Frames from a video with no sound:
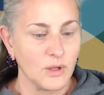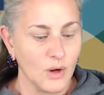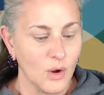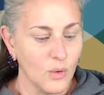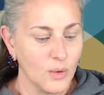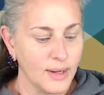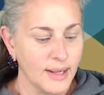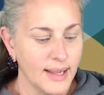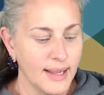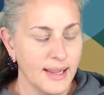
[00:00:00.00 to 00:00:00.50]

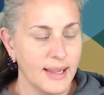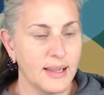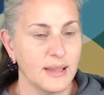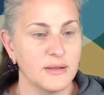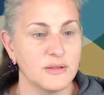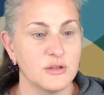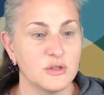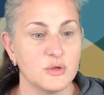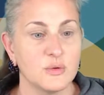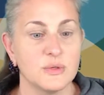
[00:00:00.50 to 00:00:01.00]
Okay,
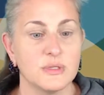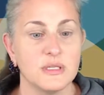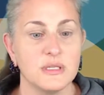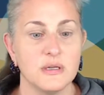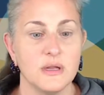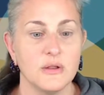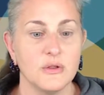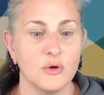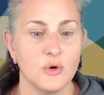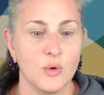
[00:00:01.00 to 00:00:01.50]
this was
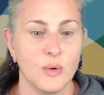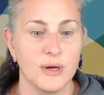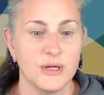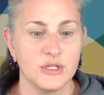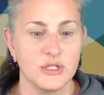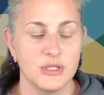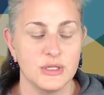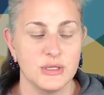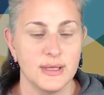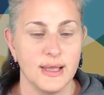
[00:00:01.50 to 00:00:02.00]
another
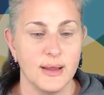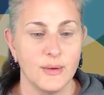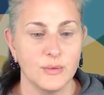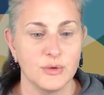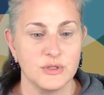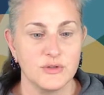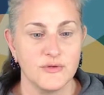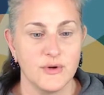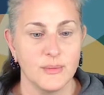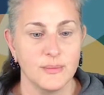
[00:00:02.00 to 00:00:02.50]
question that
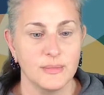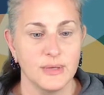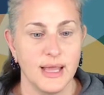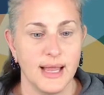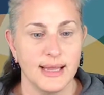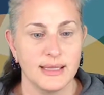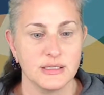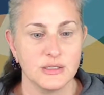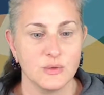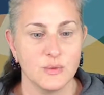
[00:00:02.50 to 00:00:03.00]
was from
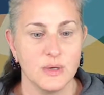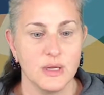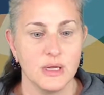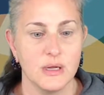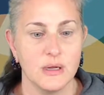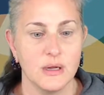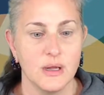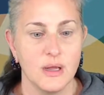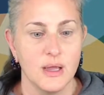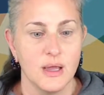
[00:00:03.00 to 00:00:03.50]
last
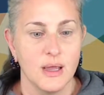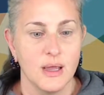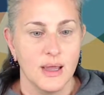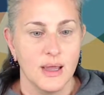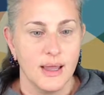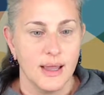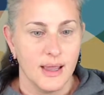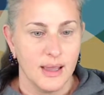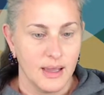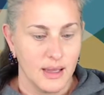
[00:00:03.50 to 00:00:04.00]
week,
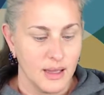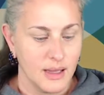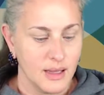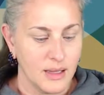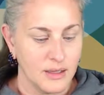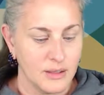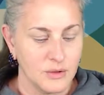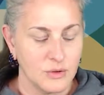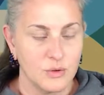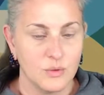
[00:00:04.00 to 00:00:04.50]

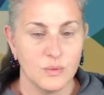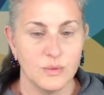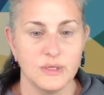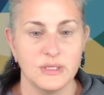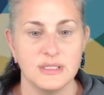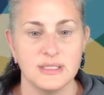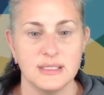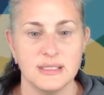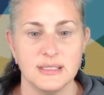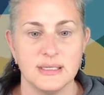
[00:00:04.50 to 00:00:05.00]
and we
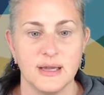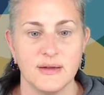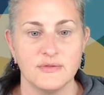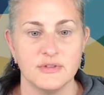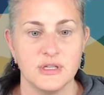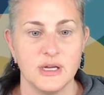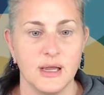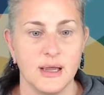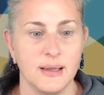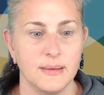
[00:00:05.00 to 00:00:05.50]
didn't have
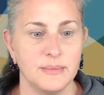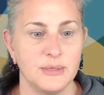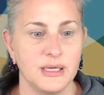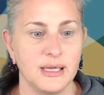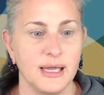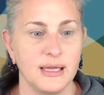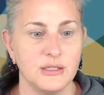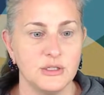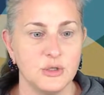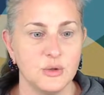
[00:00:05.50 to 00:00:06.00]
time to
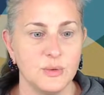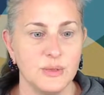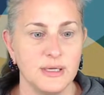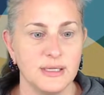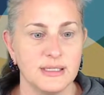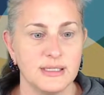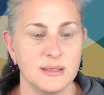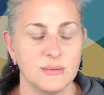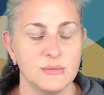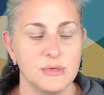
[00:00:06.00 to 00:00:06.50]
get to
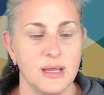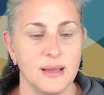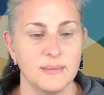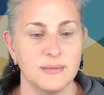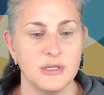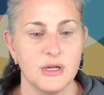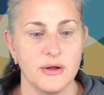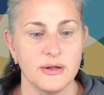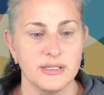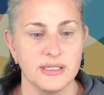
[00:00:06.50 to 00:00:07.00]
it.
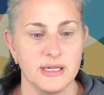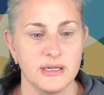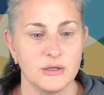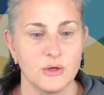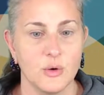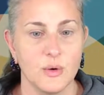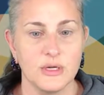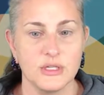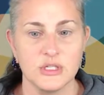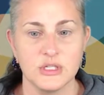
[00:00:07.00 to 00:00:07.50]
Sometimes y'all
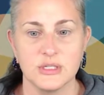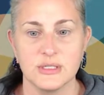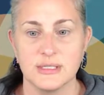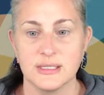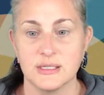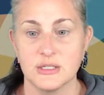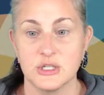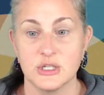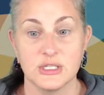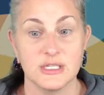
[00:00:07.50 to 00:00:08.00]
send questions
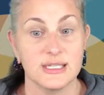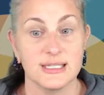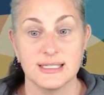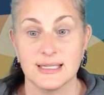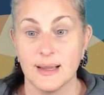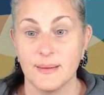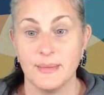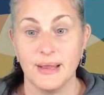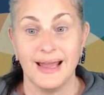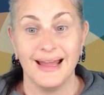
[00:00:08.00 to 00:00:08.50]
in just as
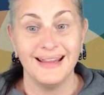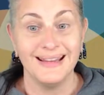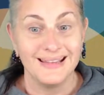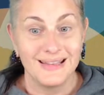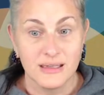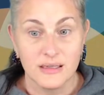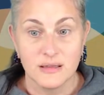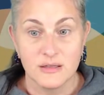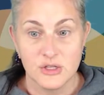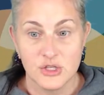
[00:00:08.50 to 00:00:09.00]
I'm
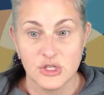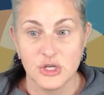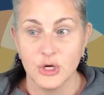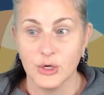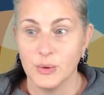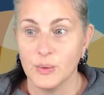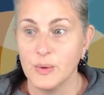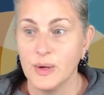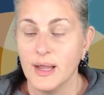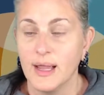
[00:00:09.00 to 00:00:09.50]
ending the
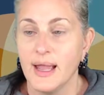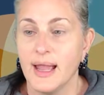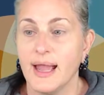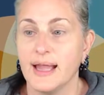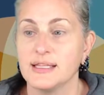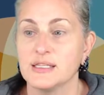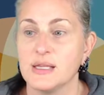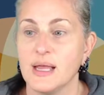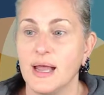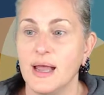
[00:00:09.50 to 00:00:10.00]
show.
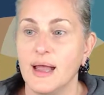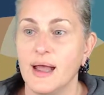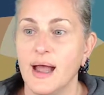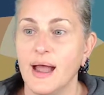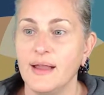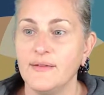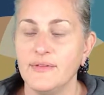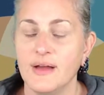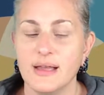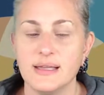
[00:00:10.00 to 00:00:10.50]
And so,
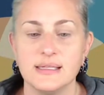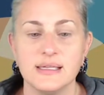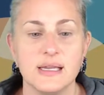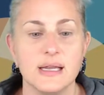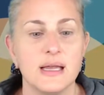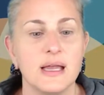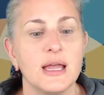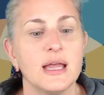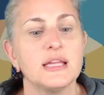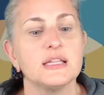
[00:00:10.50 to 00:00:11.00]
hi,
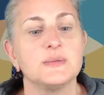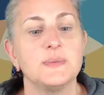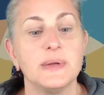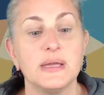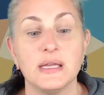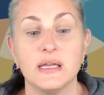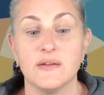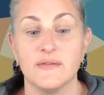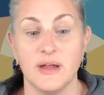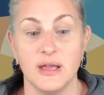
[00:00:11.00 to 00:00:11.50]
Vazia.
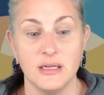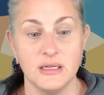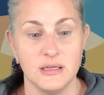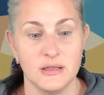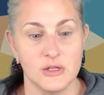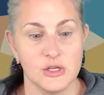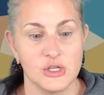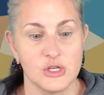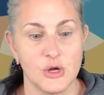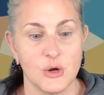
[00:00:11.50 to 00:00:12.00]
Speaking of
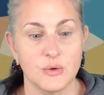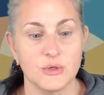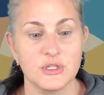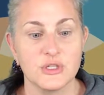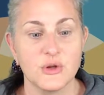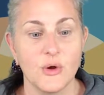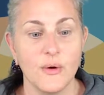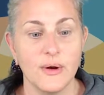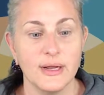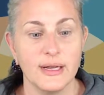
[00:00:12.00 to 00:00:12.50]
ending the show,
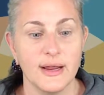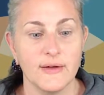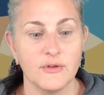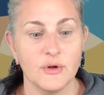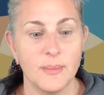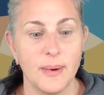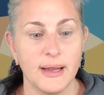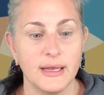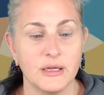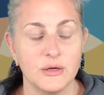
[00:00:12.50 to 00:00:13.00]
sorry to
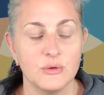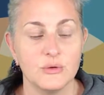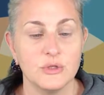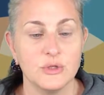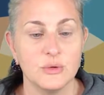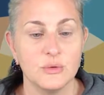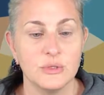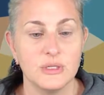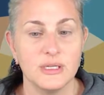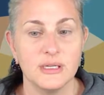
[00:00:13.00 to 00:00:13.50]
everybody who
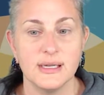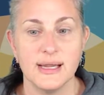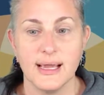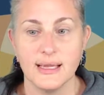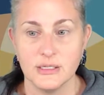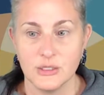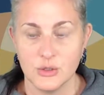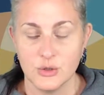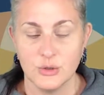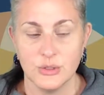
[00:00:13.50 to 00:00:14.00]
tuned in
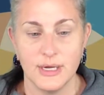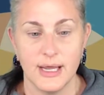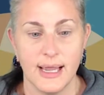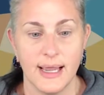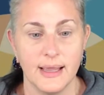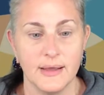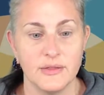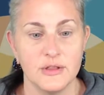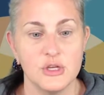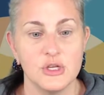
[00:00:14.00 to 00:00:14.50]

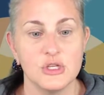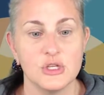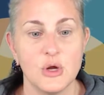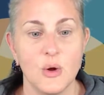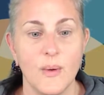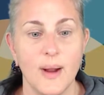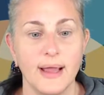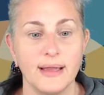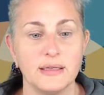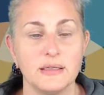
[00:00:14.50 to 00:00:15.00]
yesterday. The
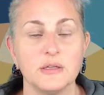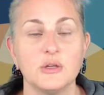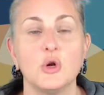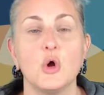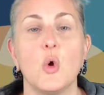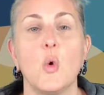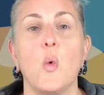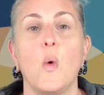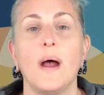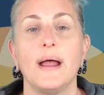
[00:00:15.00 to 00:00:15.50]
show ended
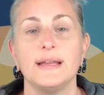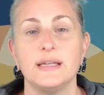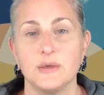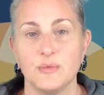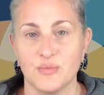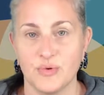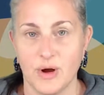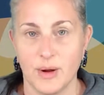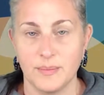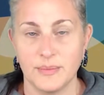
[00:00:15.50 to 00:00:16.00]
quite
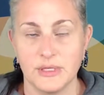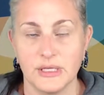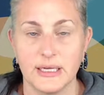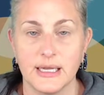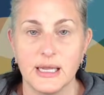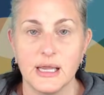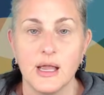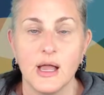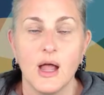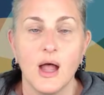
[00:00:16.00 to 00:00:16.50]

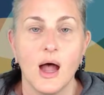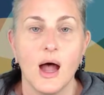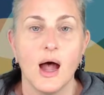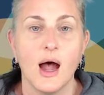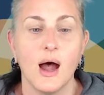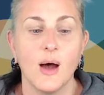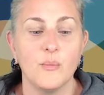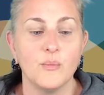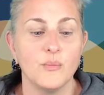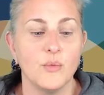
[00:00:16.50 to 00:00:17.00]
abruptly
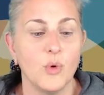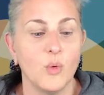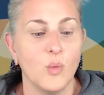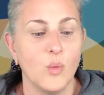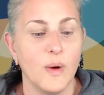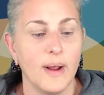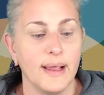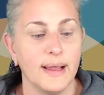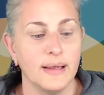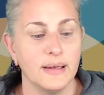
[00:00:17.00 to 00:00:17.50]

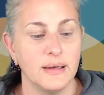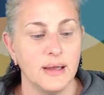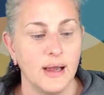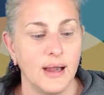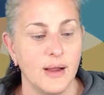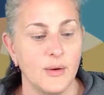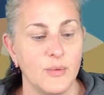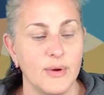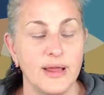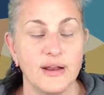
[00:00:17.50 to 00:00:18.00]
when
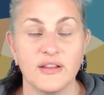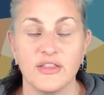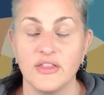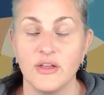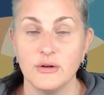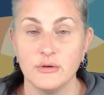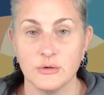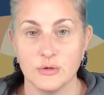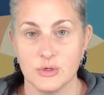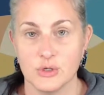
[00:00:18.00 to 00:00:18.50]
we had a
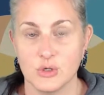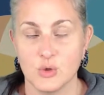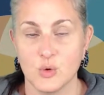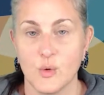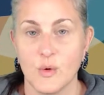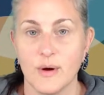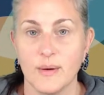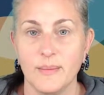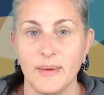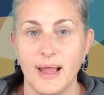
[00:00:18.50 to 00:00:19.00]

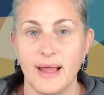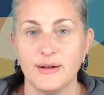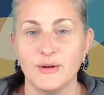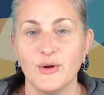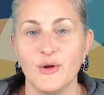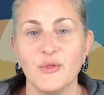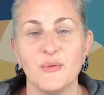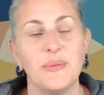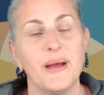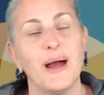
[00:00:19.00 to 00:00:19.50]
thunderstorm and
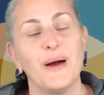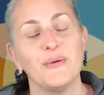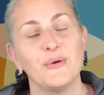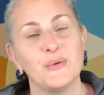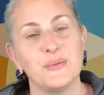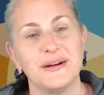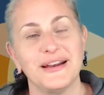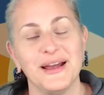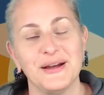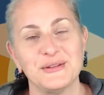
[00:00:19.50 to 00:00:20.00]
all the power
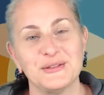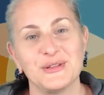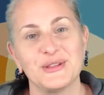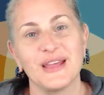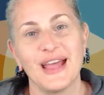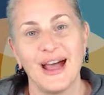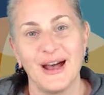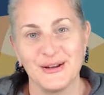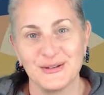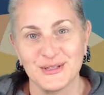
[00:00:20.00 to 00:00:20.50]
went out to
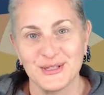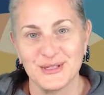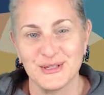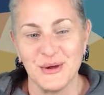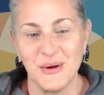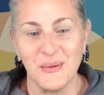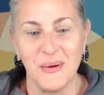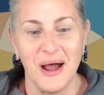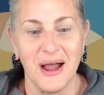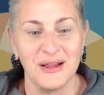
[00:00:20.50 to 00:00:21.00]
the house.
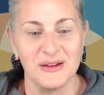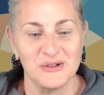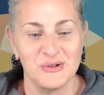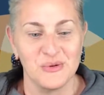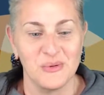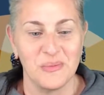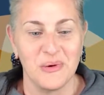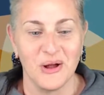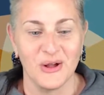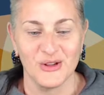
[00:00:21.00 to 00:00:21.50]
So I
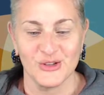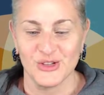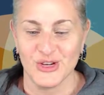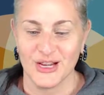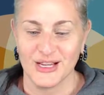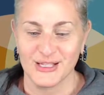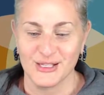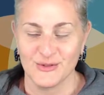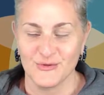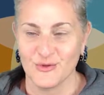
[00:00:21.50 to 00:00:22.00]
do
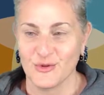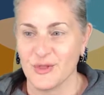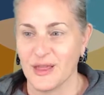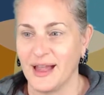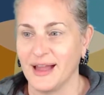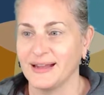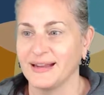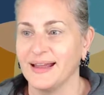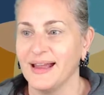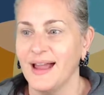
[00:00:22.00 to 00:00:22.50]
apologize for
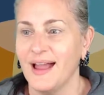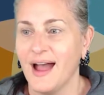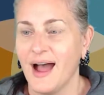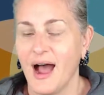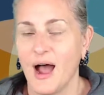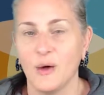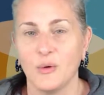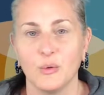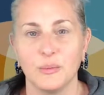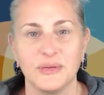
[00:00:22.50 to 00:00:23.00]
that.
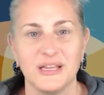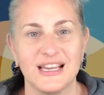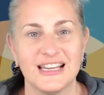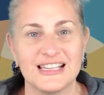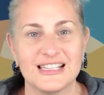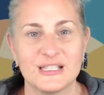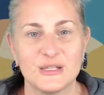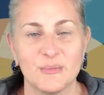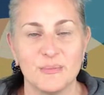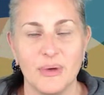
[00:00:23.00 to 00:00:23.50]
I will be
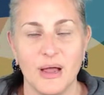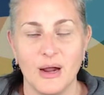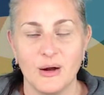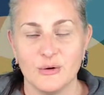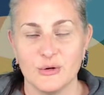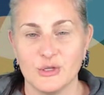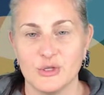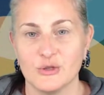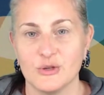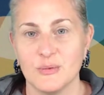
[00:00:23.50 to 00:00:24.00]
getting some
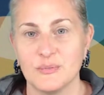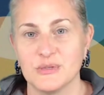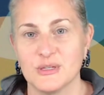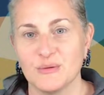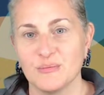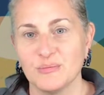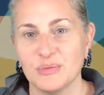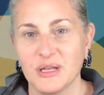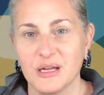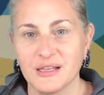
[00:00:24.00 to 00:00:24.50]
power strips
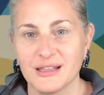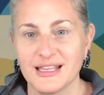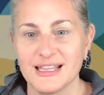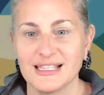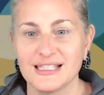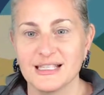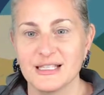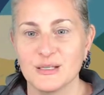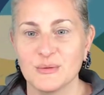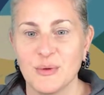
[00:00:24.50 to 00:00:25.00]
and plug
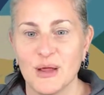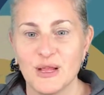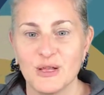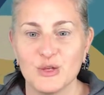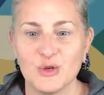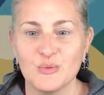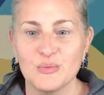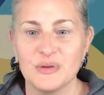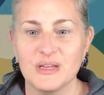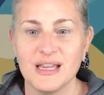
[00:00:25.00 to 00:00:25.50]
things into my
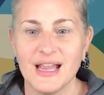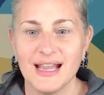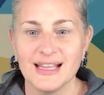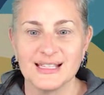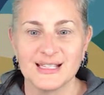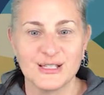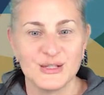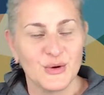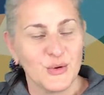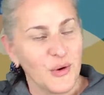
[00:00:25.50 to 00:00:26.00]

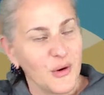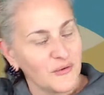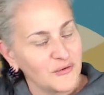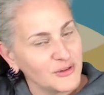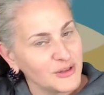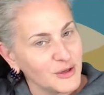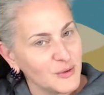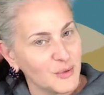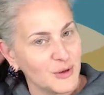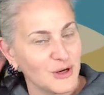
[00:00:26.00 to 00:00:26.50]
UPS, so
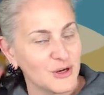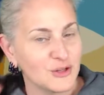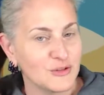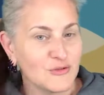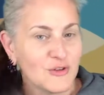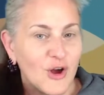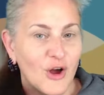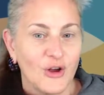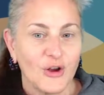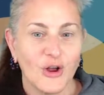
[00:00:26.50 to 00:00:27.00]
hopefully we could
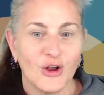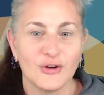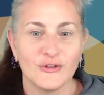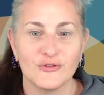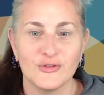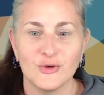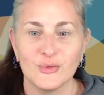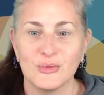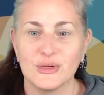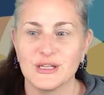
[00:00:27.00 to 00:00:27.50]
have gone on a
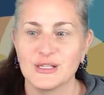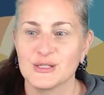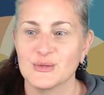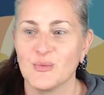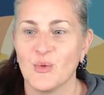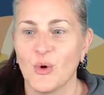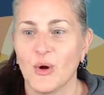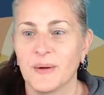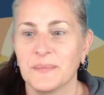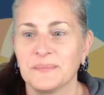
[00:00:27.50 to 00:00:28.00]
few minutes
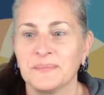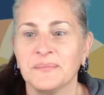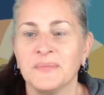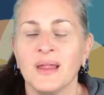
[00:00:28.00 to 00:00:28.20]
more.